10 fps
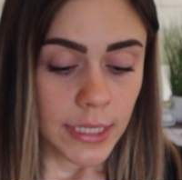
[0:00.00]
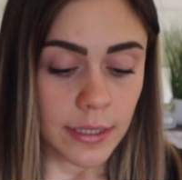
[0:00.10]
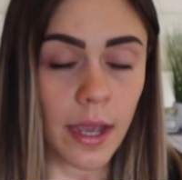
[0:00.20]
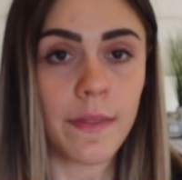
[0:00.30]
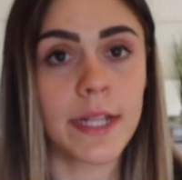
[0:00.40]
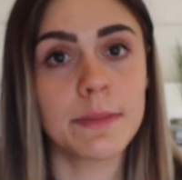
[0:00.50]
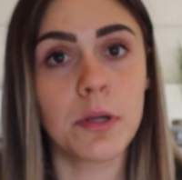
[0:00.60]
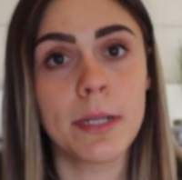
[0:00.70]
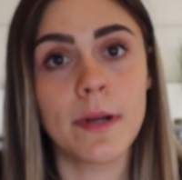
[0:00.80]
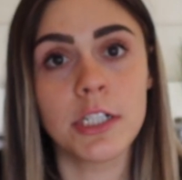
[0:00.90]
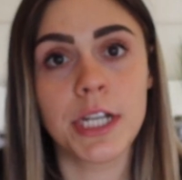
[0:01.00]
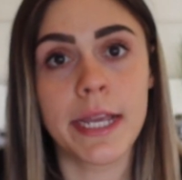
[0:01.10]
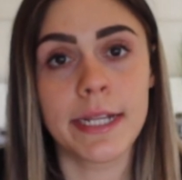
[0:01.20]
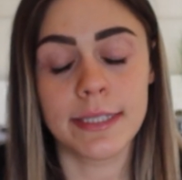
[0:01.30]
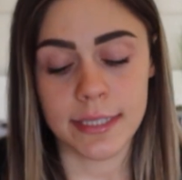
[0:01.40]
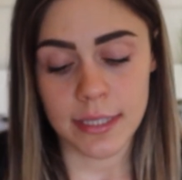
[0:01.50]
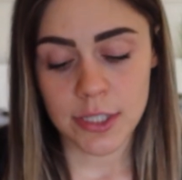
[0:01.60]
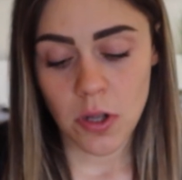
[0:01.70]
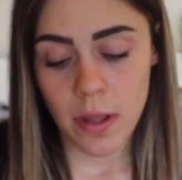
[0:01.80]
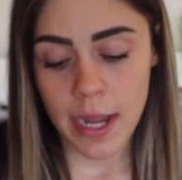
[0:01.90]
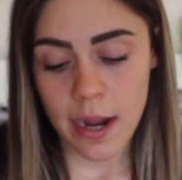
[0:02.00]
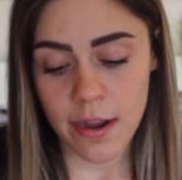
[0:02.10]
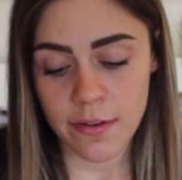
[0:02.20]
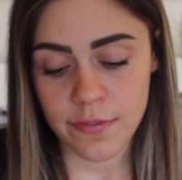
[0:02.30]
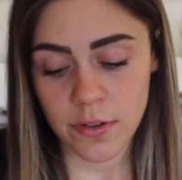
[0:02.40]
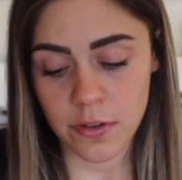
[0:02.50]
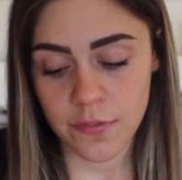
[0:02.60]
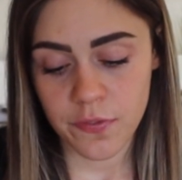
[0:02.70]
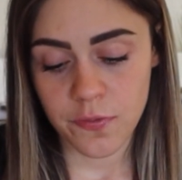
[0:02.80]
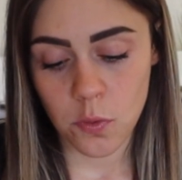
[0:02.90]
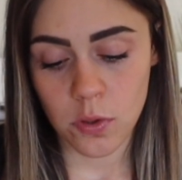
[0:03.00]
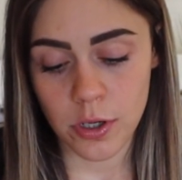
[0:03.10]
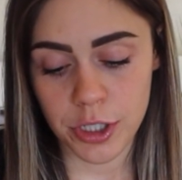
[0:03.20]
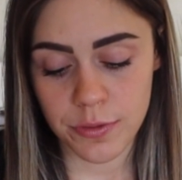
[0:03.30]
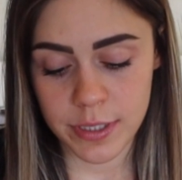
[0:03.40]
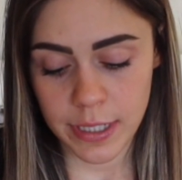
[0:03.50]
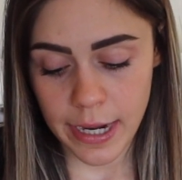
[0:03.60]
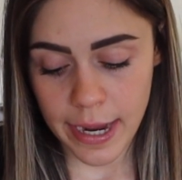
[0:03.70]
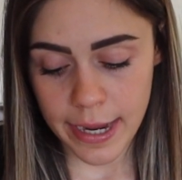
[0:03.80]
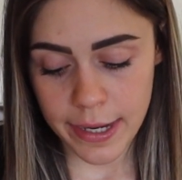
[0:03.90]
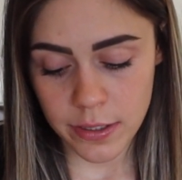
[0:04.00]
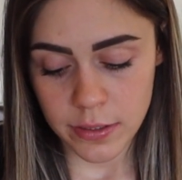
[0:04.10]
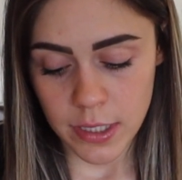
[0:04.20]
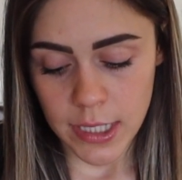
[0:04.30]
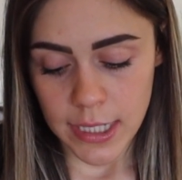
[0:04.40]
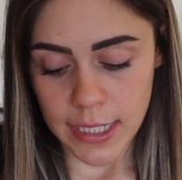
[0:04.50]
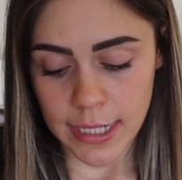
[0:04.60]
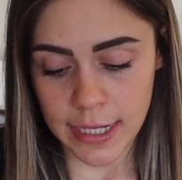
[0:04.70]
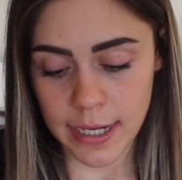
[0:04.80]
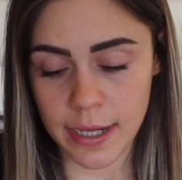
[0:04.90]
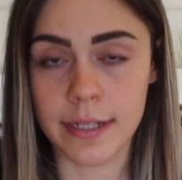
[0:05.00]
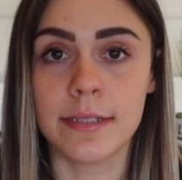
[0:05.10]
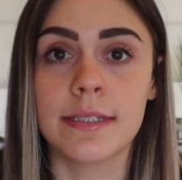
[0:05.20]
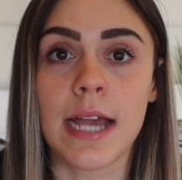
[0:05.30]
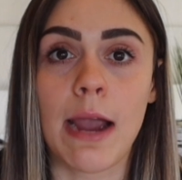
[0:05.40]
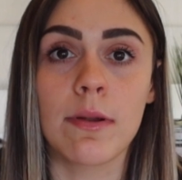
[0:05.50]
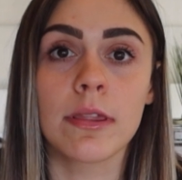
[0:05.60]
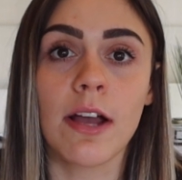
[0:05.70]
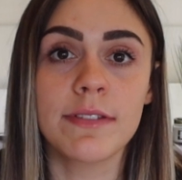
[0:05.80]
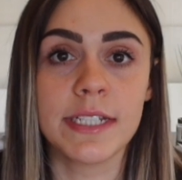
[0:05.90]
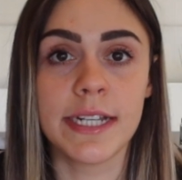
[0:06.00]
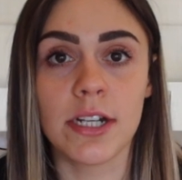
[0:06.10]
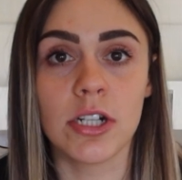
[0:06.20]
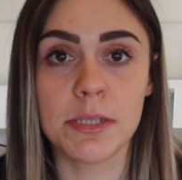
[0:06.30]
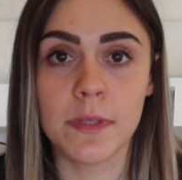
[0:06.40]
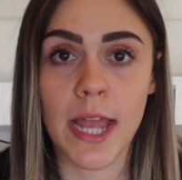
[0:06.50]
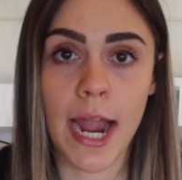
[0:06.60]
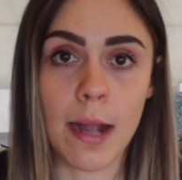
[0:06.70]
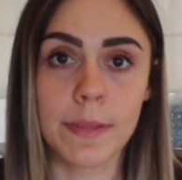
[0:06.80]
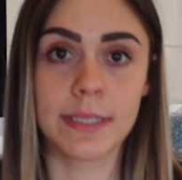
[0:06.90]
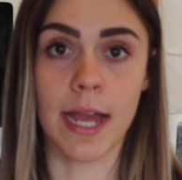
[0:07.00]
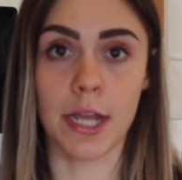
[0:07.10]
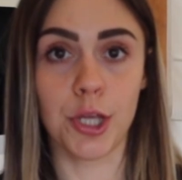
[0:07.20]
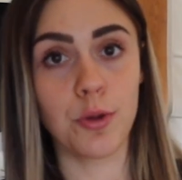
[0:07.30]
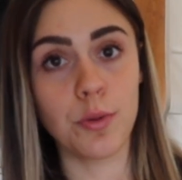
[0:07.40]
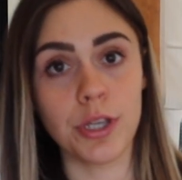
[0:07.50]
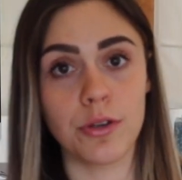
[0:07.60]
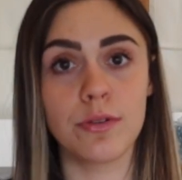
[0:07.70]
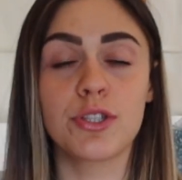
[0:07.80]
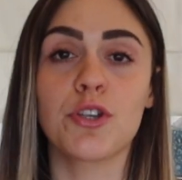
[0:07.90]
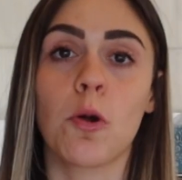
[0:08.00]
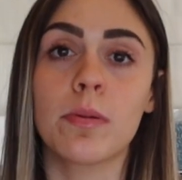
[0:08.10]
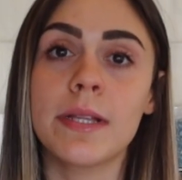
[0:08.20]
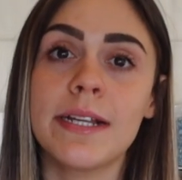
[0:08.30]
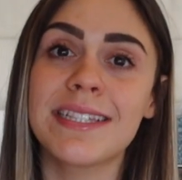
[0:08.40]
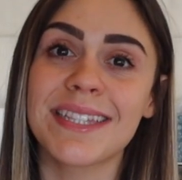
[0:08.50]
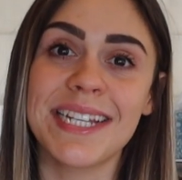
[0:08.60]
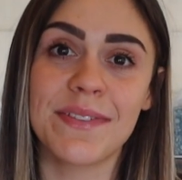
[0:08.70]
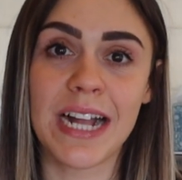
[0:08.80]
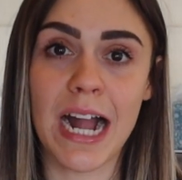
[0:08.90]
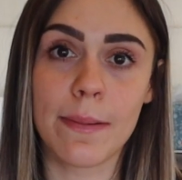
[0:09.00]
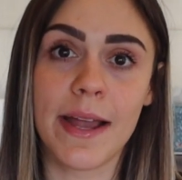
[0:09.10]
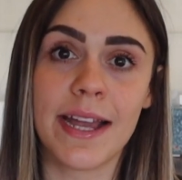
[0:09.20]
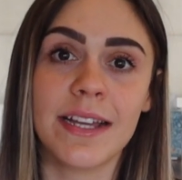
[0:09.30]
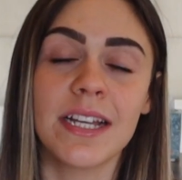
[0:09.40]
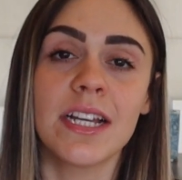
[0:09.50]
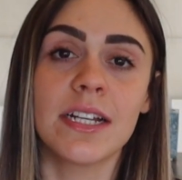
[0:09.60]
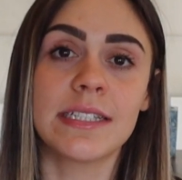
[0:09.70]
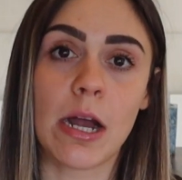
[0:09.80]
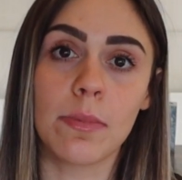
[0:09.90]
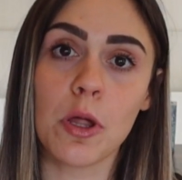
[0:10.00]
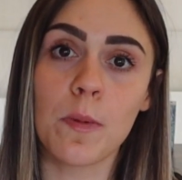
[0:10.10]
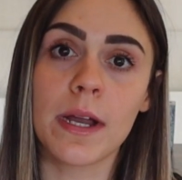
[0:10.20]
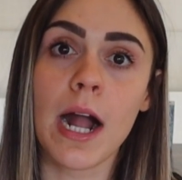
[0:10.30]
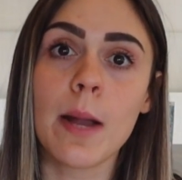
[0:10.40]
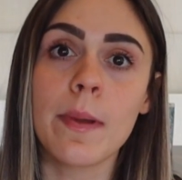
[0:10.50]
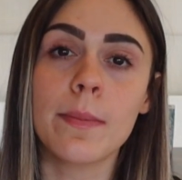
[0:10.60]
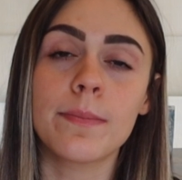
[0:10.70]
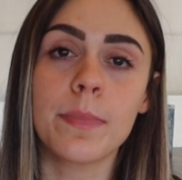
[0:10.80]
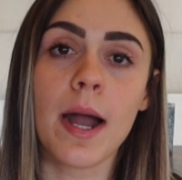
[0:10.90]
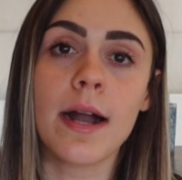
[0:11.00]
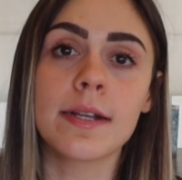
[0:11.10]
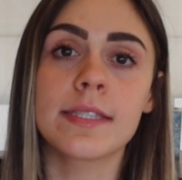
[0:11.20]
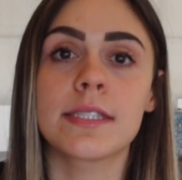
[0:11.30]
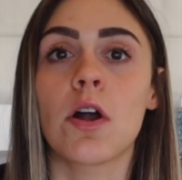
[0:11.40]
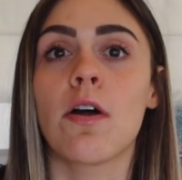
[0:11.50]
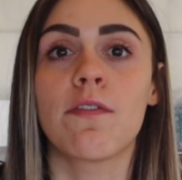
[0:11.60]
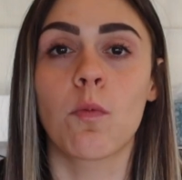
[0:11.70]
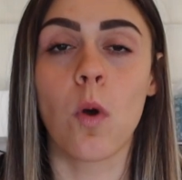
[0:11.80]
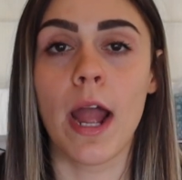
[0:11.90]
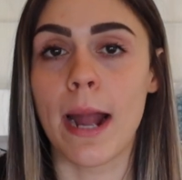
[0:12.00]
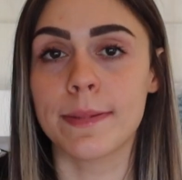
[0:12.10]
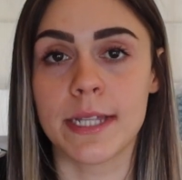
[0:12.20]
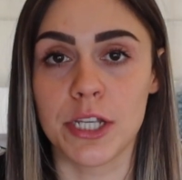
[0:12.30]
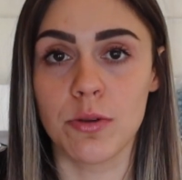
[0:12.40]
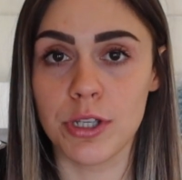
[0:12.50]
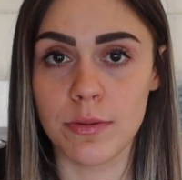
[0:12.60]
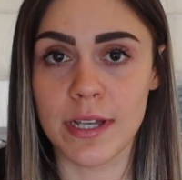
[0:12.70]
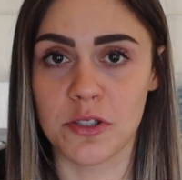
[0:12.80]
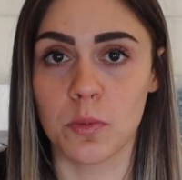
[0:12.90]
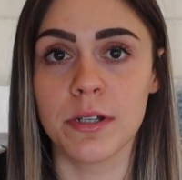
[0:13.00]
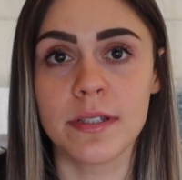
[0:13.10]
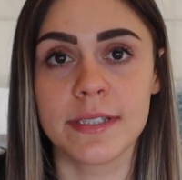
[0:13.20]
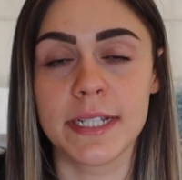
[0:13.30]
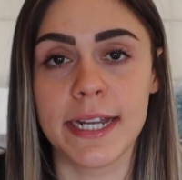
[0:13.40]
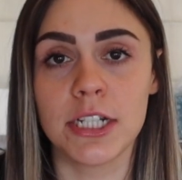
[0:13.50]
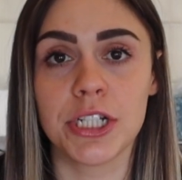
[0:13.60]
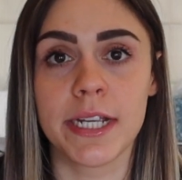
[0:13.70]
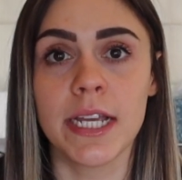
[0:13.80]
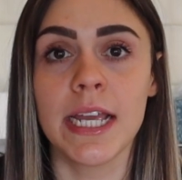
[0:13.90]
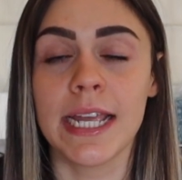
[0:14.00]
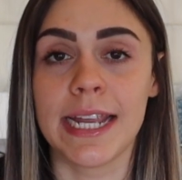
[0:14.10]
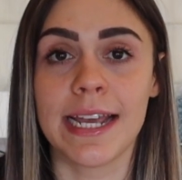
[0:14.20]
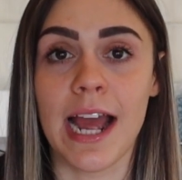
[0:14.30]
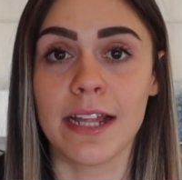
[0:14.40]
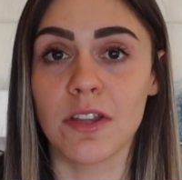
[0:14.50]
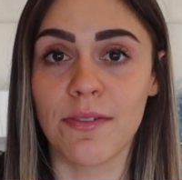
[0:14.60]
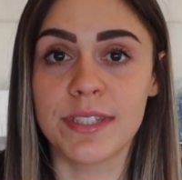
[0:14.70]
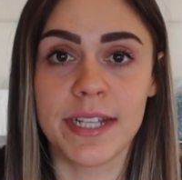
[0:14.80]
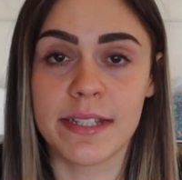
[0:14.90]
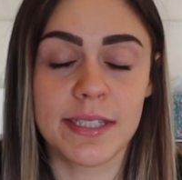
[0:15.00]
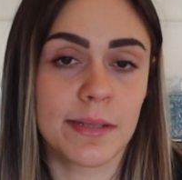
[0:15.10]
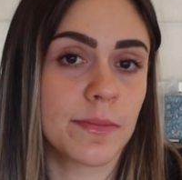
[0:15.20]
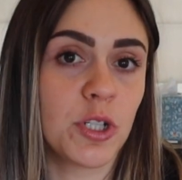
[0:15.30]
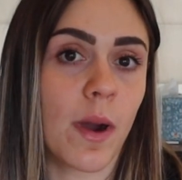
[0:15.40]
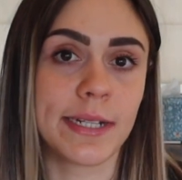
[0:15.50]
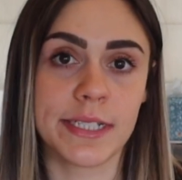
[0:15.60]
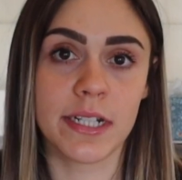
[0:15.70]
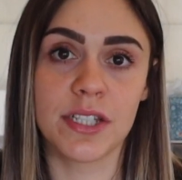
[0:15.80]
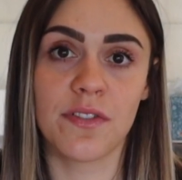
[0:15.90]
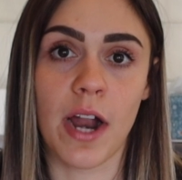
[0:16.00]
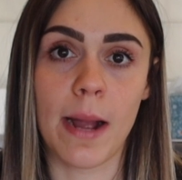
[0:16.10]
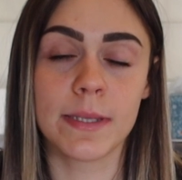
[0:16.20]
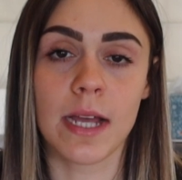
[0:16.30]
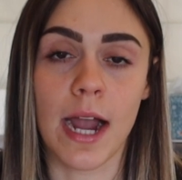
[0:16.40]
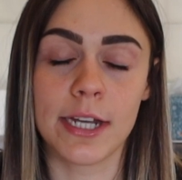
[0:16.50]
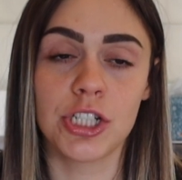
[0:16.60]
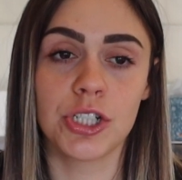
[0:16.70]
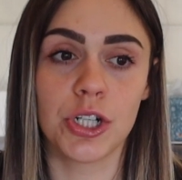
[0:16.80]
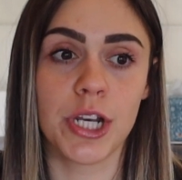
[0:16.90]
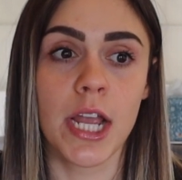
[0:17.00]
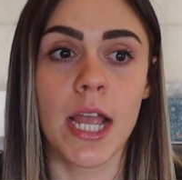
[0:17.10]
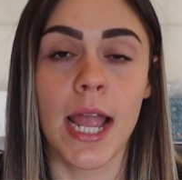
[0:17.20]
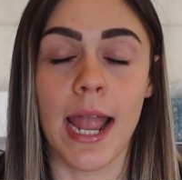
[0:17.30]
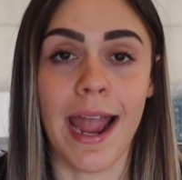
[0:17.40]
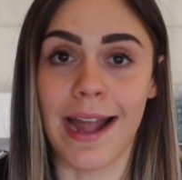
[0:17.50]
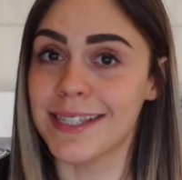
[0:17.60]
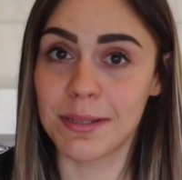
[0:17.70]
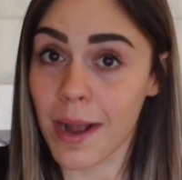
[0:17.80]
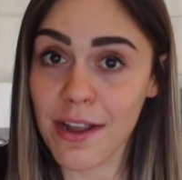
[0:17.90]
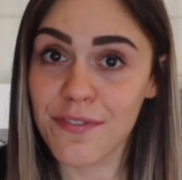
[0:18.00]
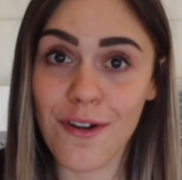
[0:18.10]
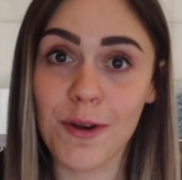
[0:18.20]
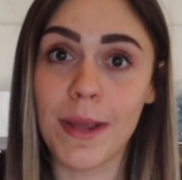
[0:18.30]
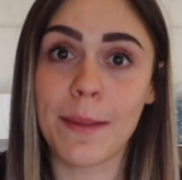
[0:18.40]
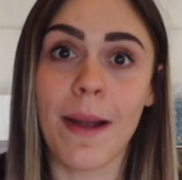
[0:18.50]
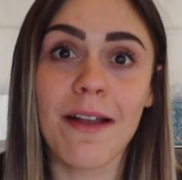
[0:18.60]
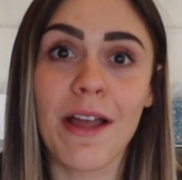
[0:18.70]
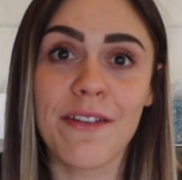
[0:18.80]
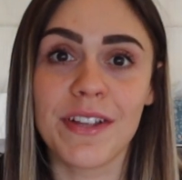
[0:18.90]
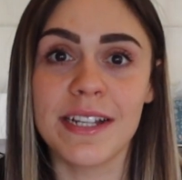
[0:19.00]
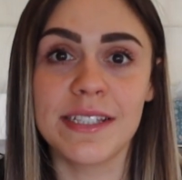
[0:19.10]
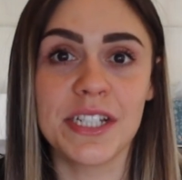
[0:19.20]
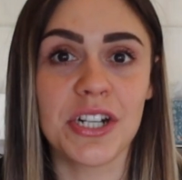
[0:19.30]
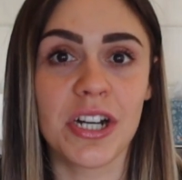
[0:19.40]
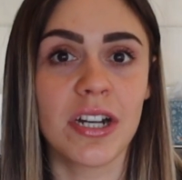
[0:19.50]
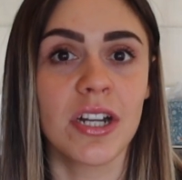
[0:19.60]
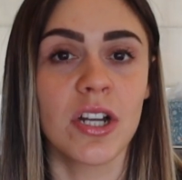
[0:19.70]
yeah, that's pretty much it. That's all I have for you today. And I would love to hear some of the apps that you use, so please leave a comment down below in the comment box of what apps that you use as a real estate agent, and I'd love to get some new ideas for apps that I should add to my phone to make my life easier.